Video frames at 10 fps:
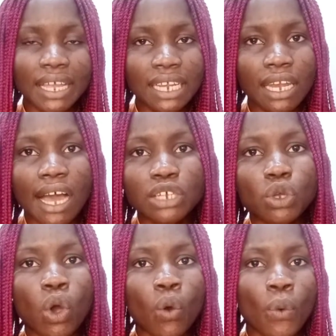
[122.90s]
buying
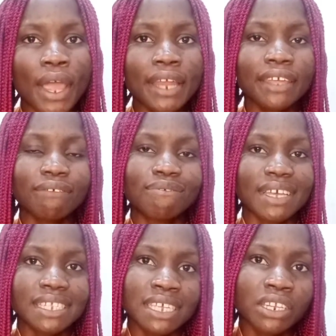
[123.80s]
land or when
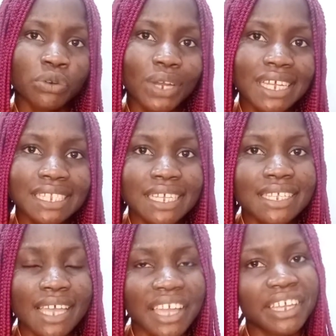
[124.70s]
investing in real
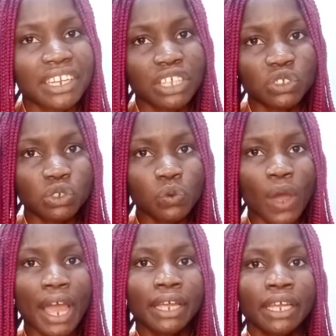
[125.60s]
estate here in
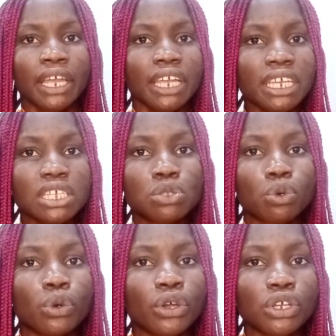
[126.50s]
Nigeria is
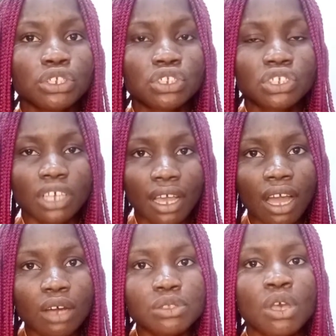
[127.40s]
to
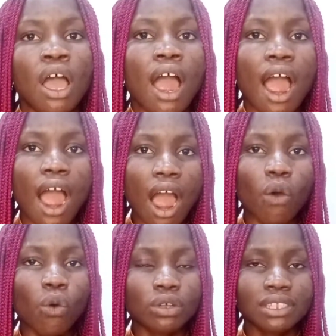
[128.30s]
check out
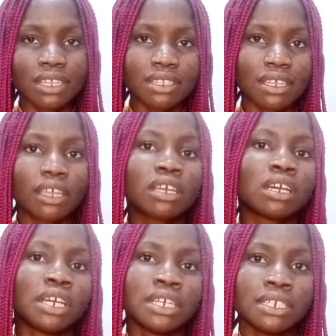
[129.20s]
how authentic
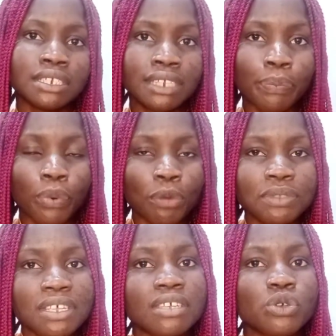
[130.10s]
the
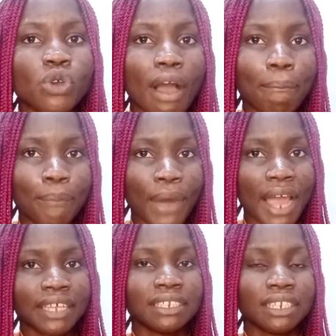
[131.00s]
property you are
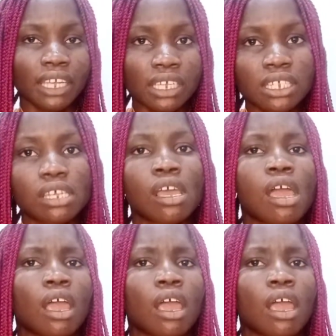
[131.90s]
buying is.